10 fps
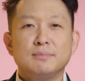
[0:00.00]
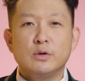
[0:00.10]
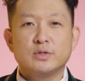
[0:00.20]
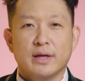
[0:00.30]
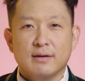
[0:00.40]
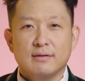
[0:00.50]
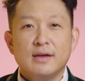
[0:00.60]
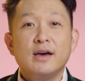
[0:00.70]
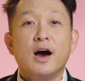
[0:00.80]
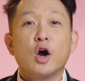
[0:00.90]
Music.
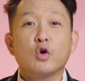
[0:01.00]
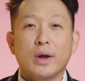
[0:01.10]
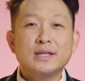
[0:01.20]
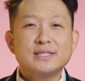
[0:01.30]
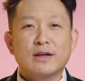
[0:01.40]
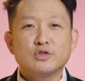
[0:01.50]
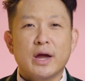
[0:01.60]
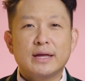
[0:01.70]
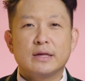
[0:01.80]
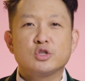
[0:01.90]
A great
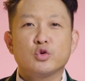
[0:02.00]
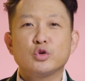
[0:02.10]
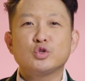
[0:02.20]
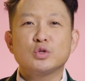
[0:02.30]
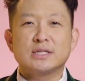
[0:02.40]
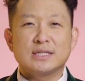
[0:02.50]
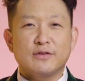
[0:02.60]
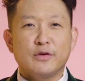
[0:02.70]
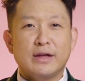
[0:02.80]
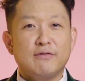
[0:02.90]
soundtrack is crucial to
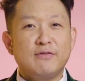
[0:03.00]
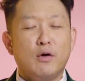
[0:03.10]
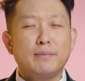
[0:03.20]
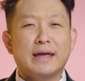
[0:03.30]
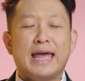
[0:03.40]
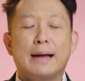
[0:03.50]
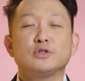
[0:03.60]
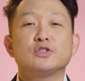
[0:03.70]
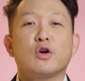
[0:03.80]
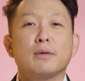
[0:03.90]
delivering a film that
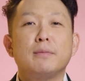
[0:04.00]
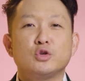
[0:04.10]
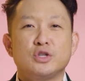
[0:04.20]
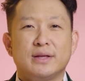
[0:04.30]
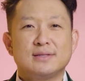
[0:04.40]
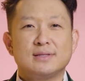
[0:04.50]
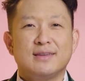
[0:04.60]
captures our emotions.